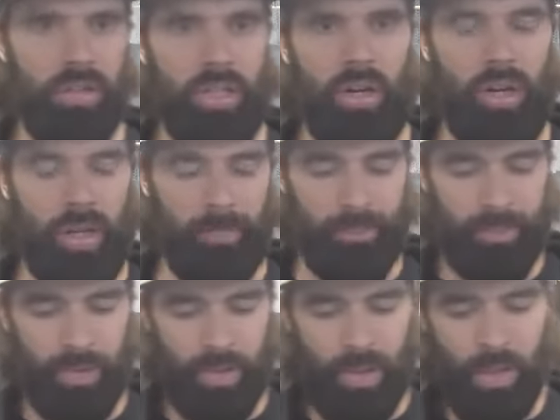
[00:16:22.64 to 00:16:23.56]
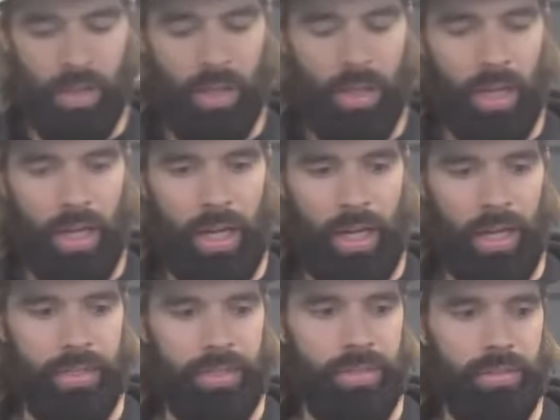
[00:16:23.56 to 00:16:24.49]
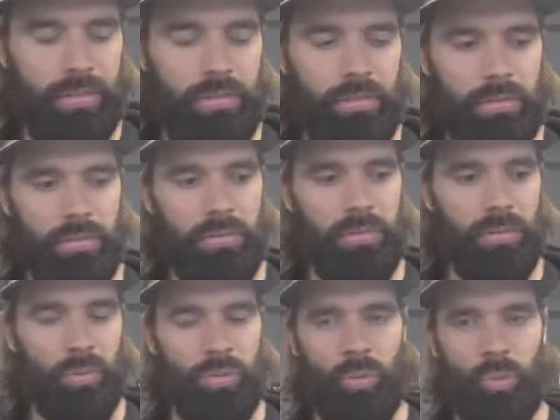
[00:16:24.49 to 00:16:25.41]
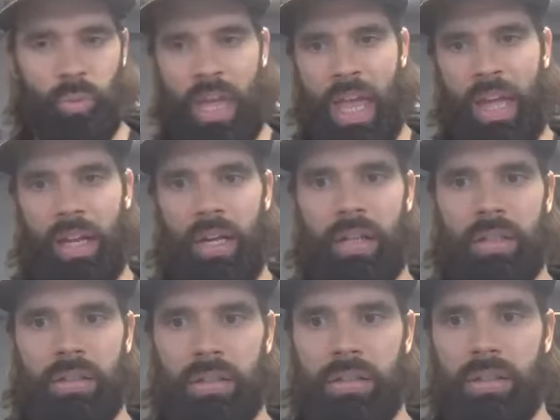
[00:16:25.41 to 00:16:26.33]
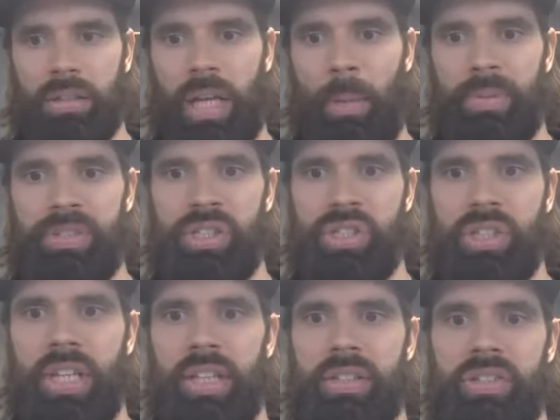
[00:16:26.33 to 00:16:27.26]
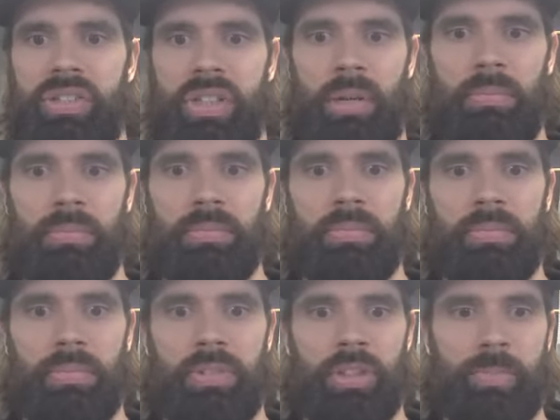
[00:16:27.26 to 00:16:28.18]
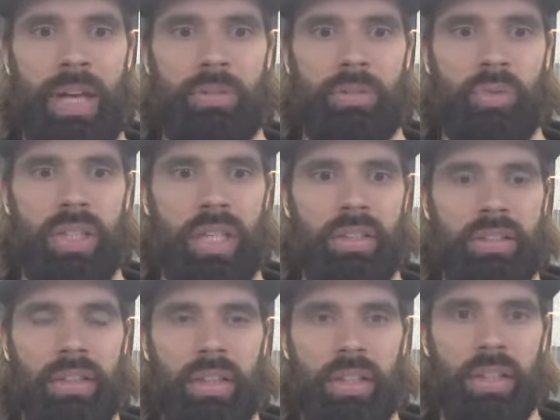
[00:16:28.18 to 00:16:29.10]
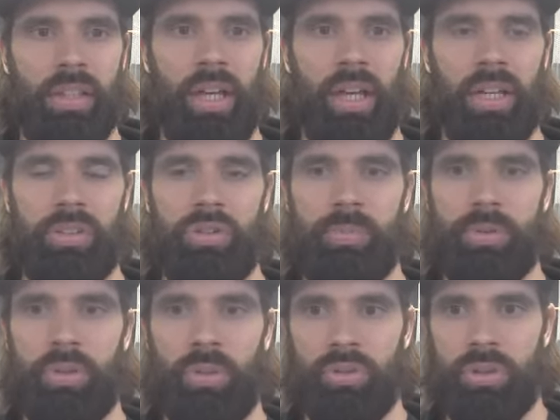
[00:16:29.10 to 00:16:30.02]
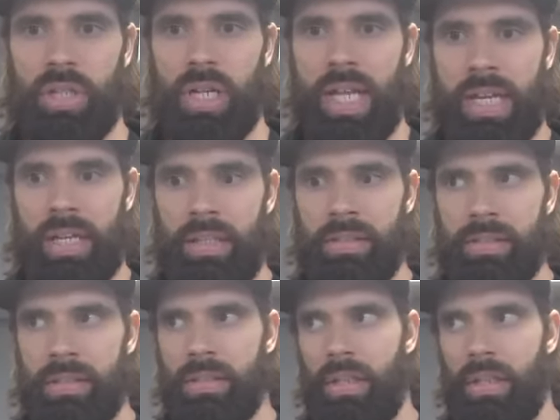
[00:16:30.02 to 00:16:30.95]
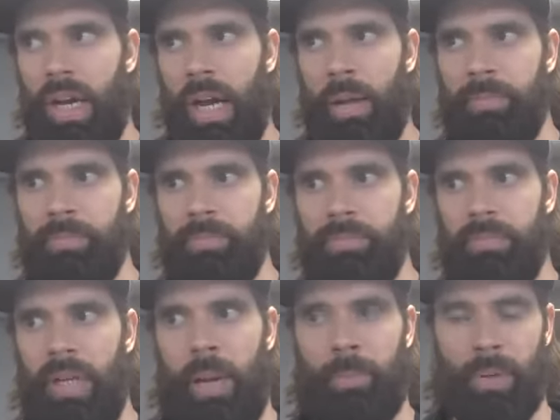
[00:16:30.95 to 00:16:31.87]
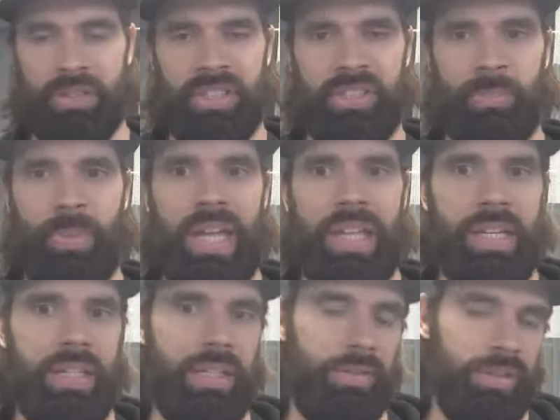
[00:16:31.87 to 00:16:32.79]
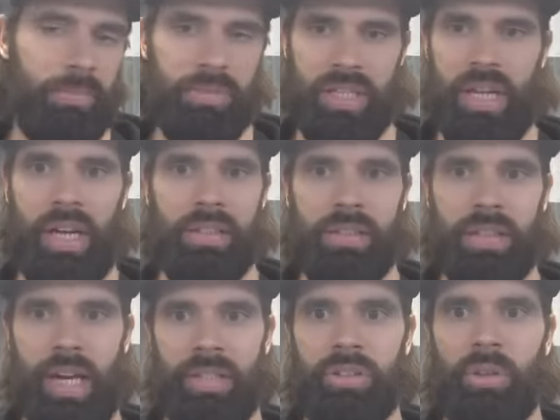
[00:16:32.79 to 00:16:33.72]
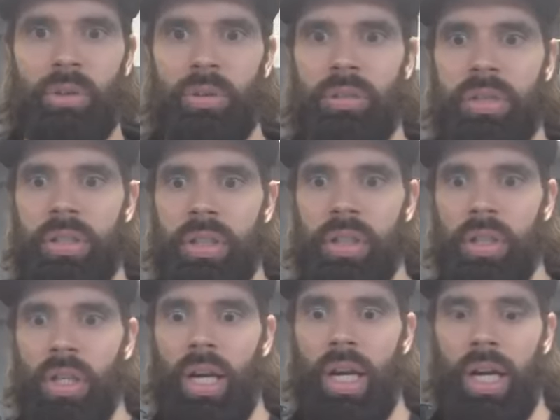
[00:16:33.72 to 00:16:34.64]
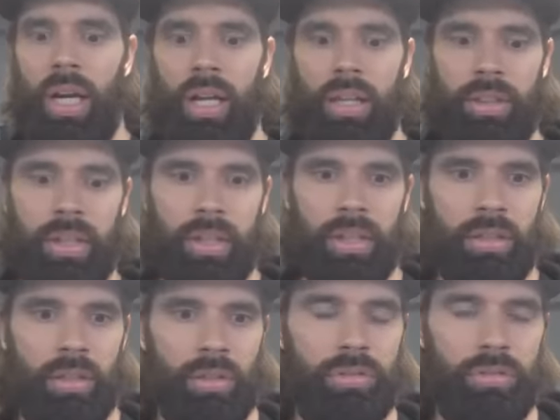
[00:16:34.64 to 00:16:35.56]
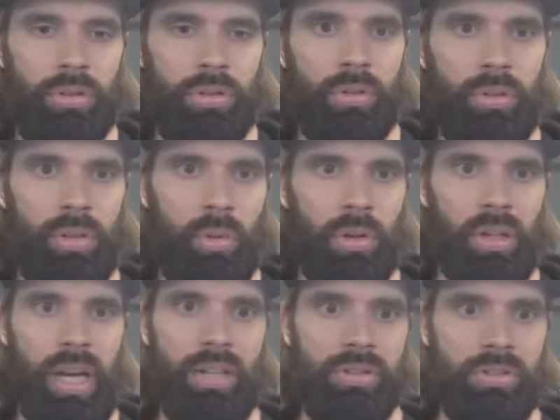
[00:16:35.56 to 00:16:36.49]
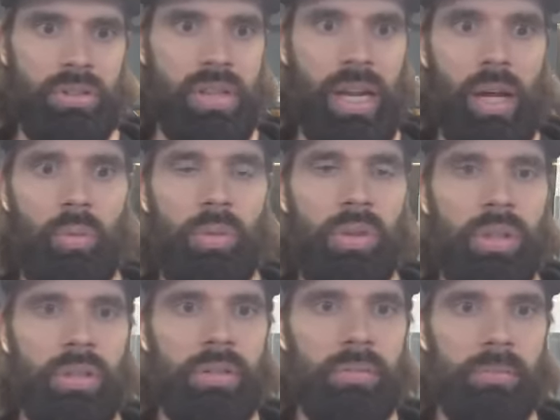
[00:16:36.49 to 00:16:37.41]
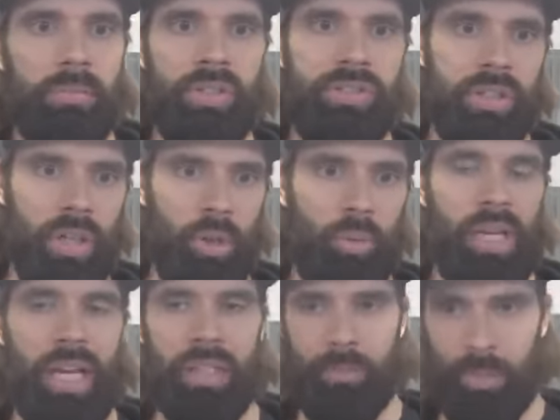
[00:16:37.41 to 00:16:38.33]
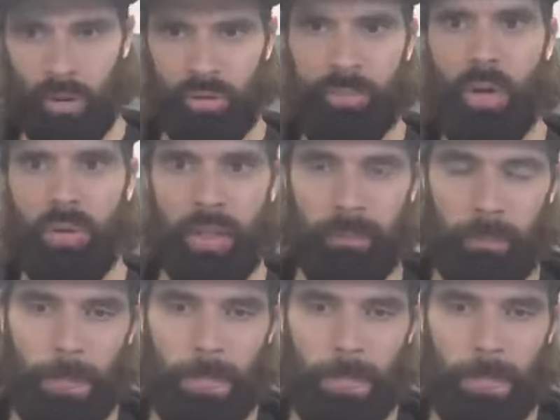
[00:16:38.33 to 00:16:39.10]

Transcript: You know, we had a competition at the gym this past weekend, Super Soldier, and I participated. It's something I told the crew, the organizers, that I would months ago, and we had to postpone it.